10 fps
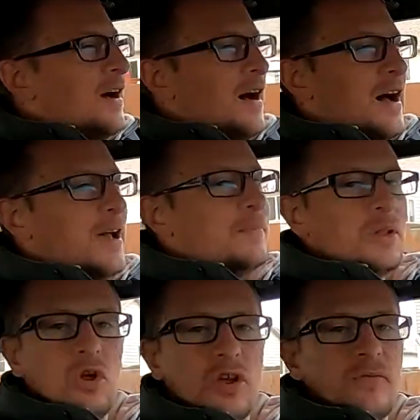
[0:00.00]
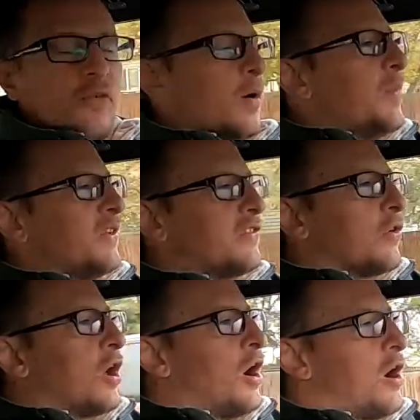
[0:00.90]
I've been looking for a muscle
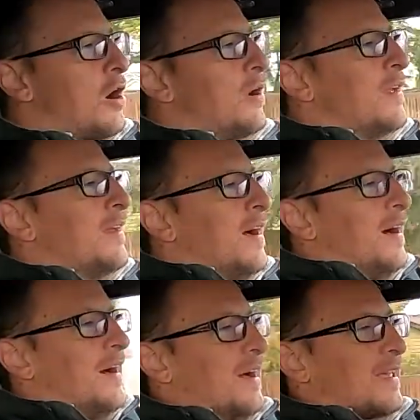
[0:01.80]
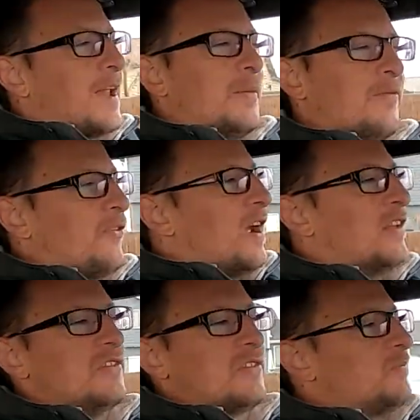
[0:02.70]
car. Kind of my
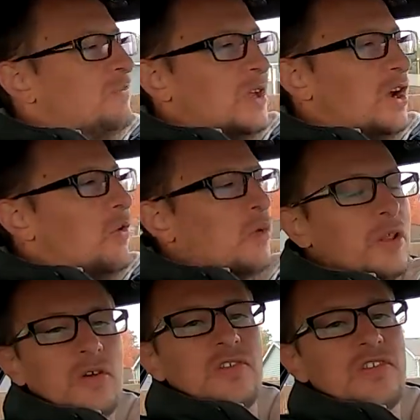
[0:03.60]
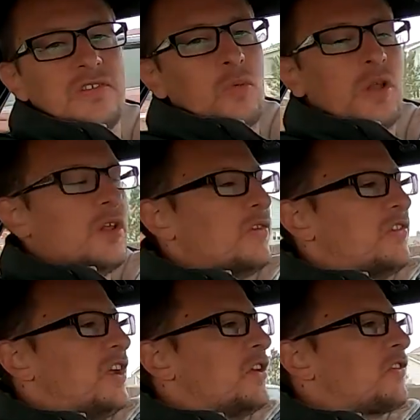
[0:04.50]
friends, you know, one of those
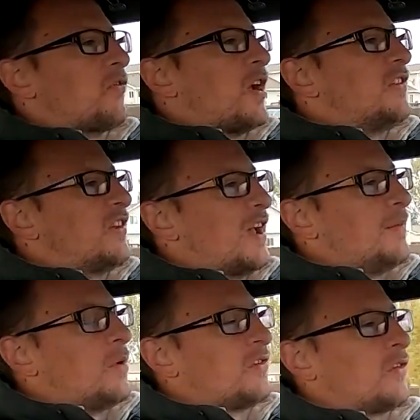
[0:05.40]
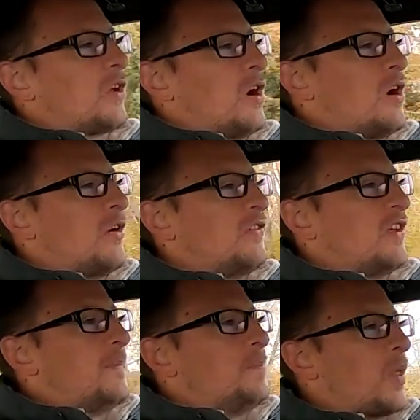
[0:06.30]
deals. Friends had muscle cars,
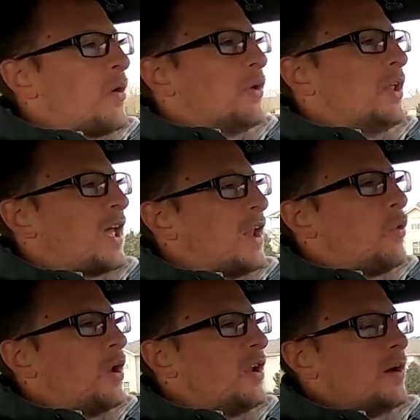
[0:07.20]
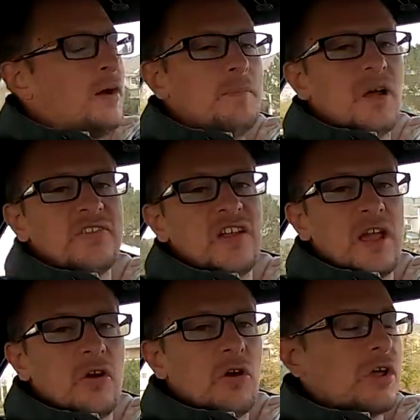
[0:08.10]
and I really kind of wanted a
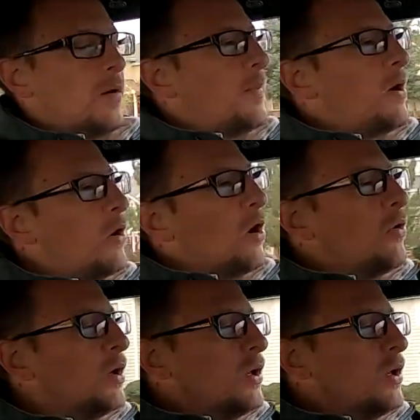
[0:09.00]
Mustang or a Camaro.